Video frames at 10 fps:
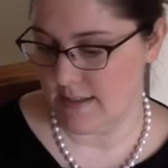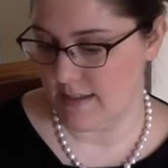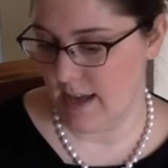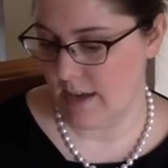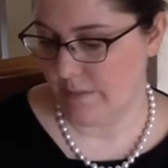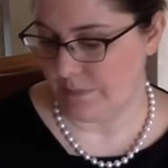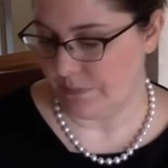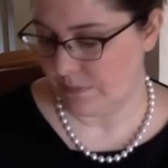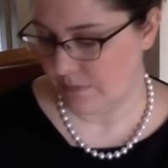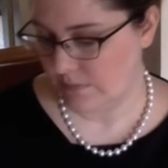to say,
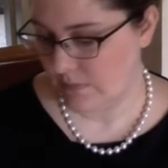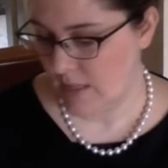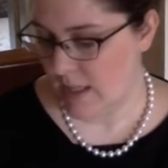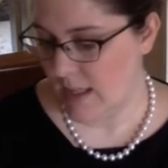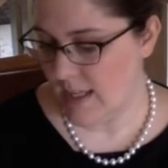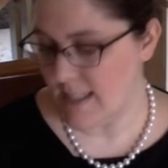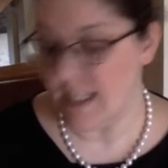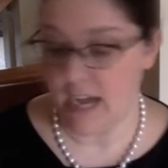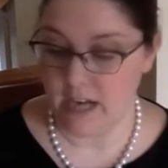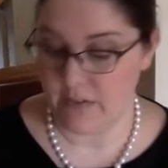is the
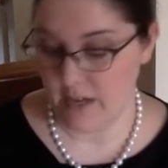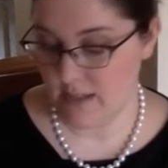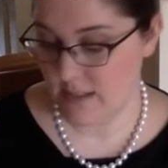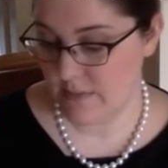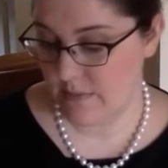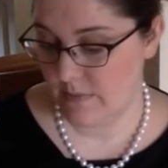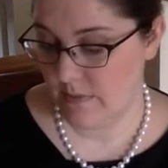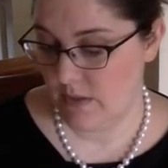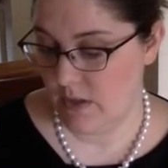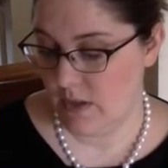9 of us.
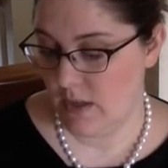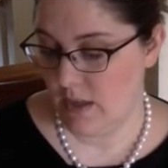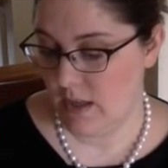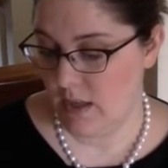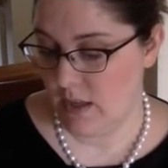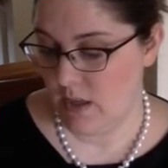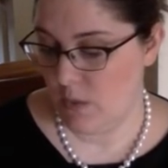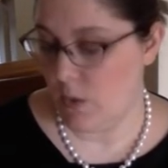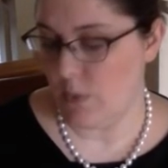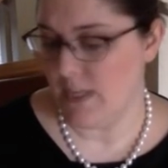
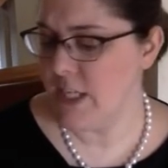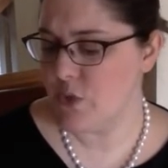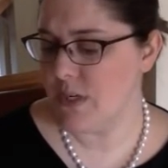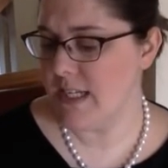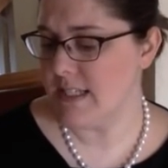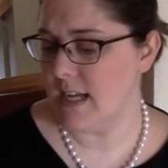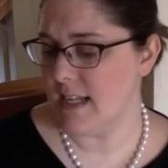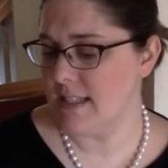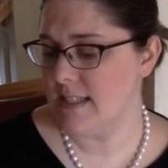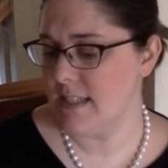Quote, history does not
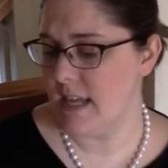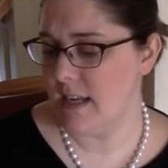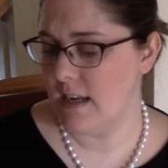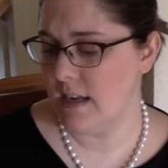set,